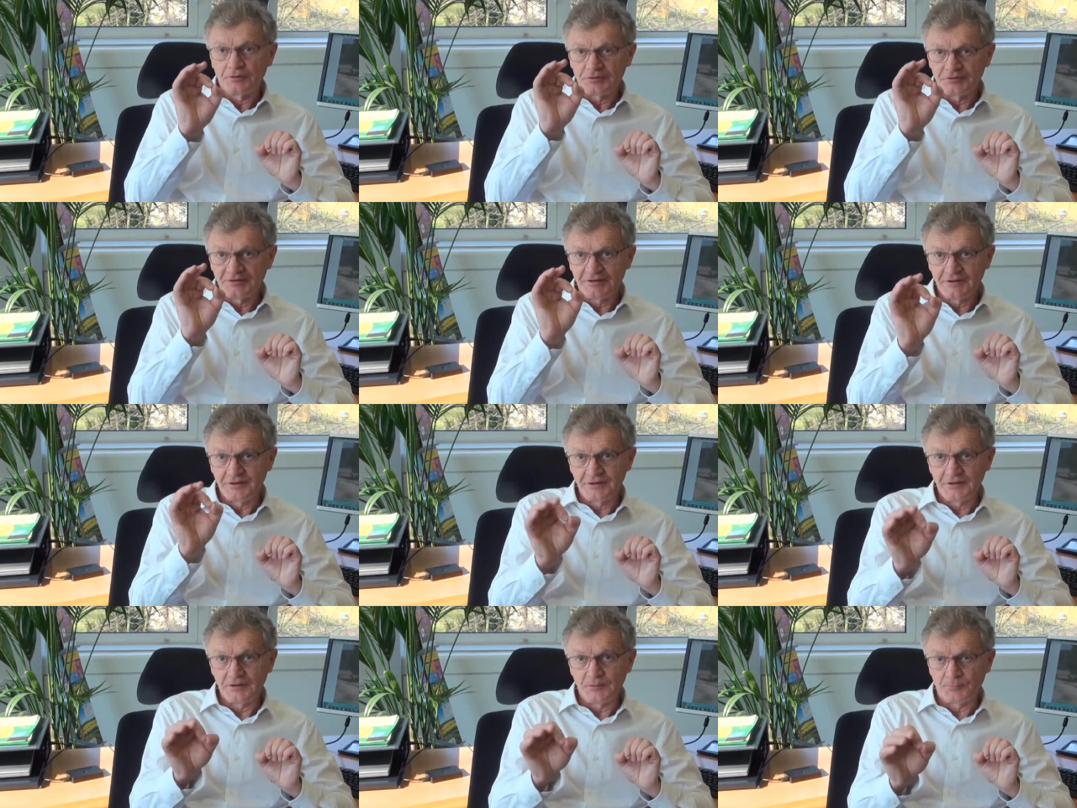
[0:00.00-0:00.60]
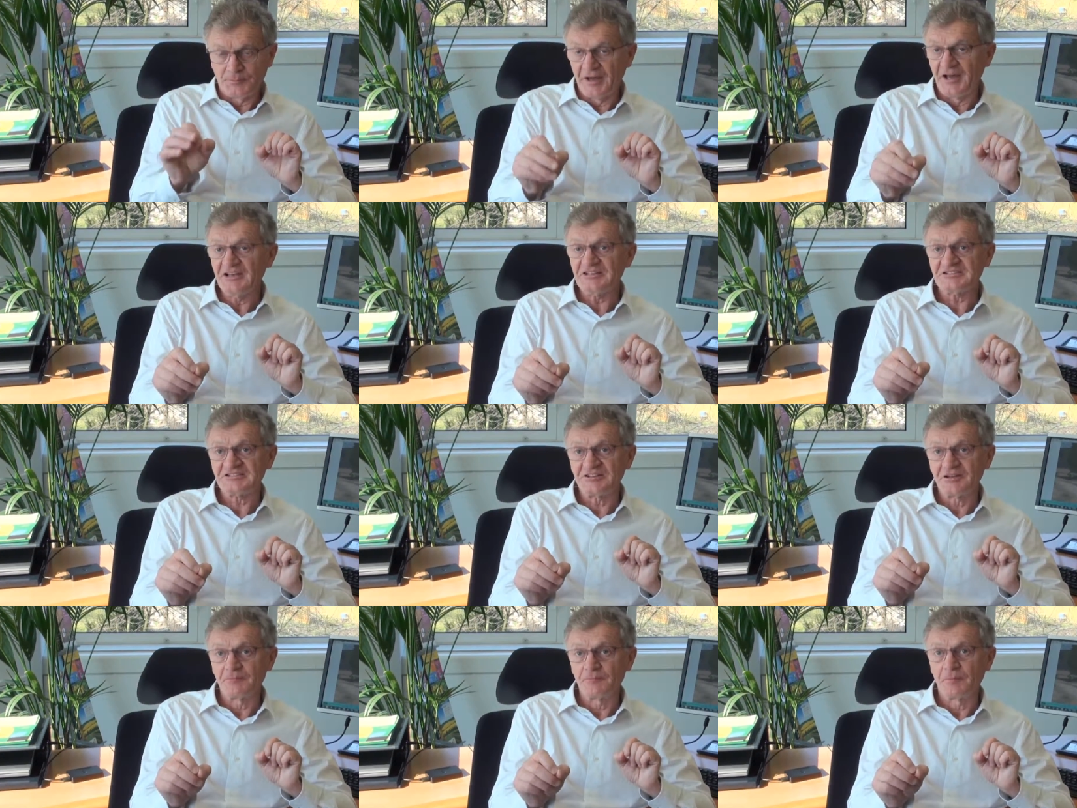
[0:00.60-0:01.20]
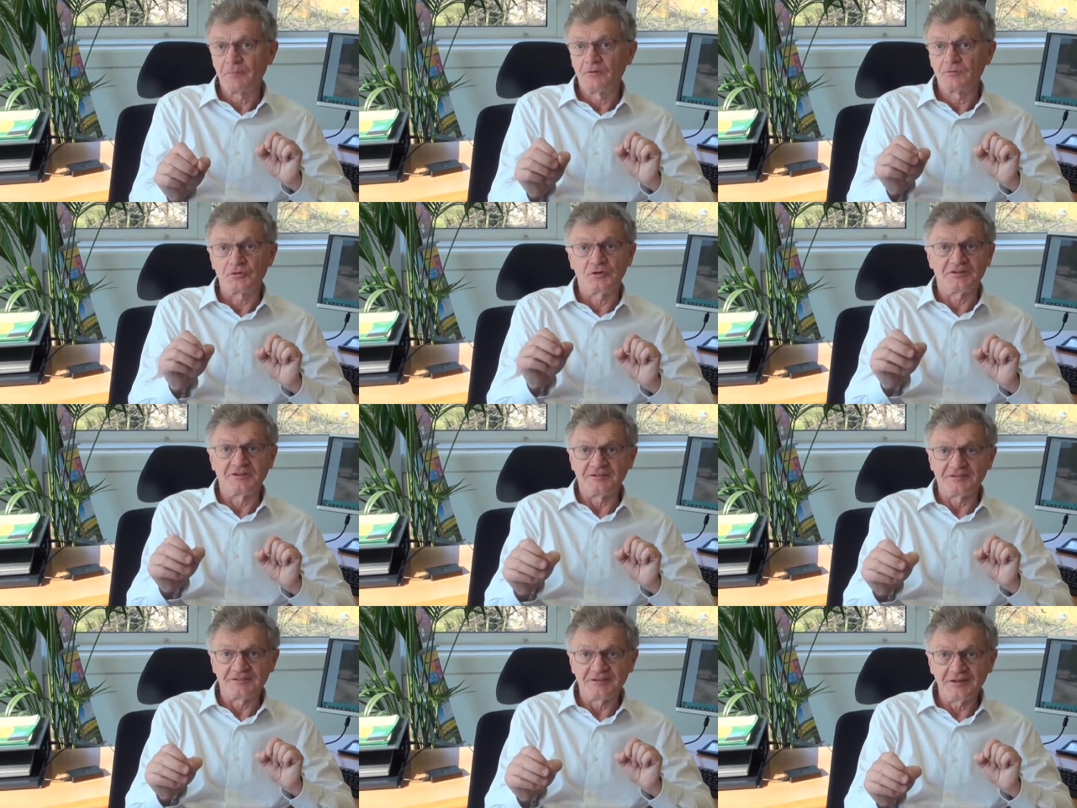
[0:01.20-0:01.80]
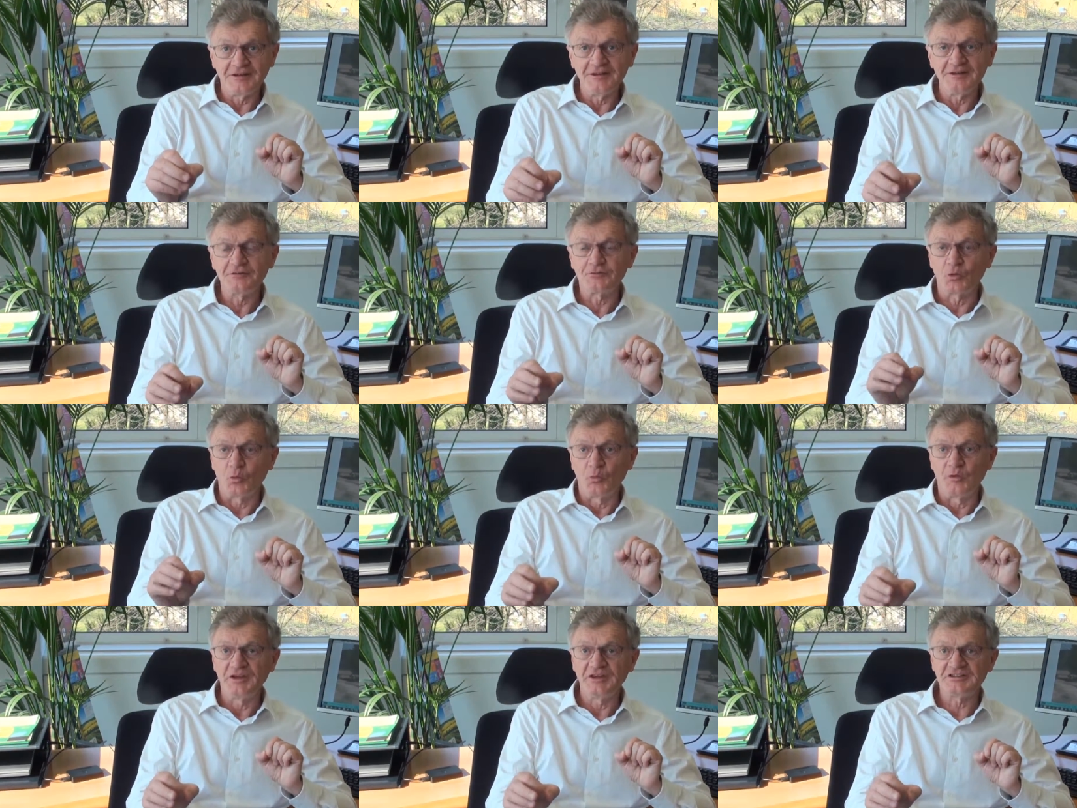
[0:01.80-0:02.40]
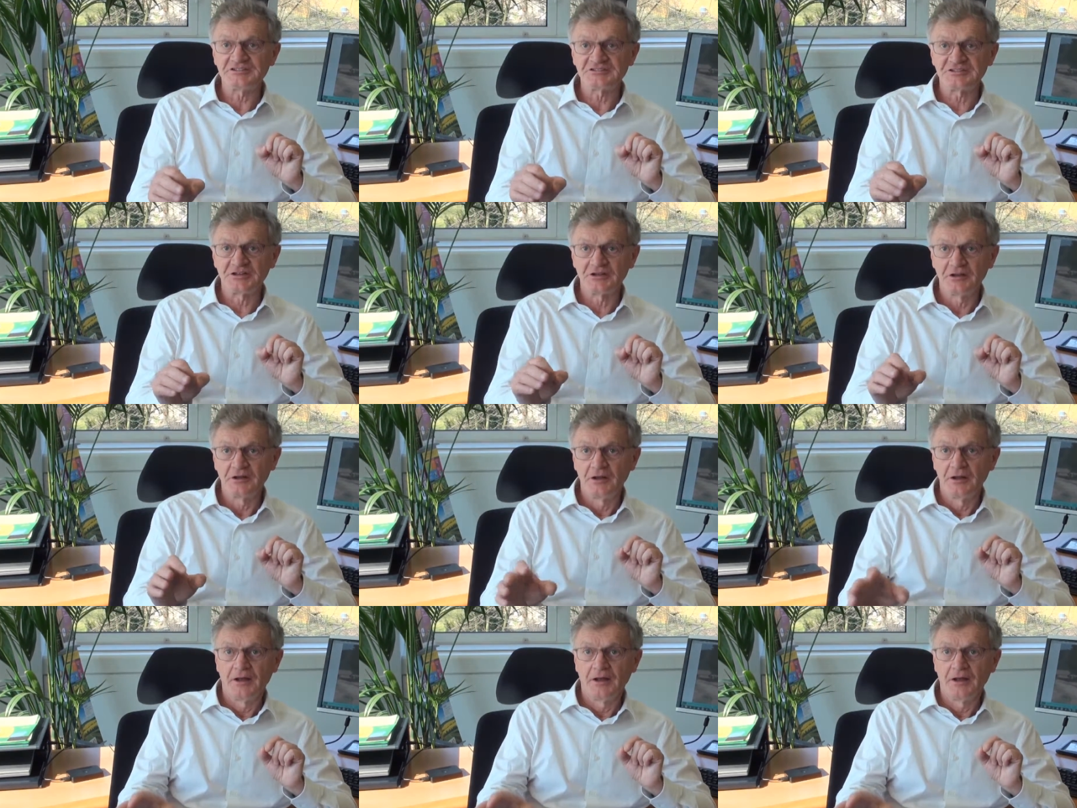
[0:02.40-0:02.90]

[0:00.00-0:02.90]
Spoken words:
the pest, the disease, the weeds,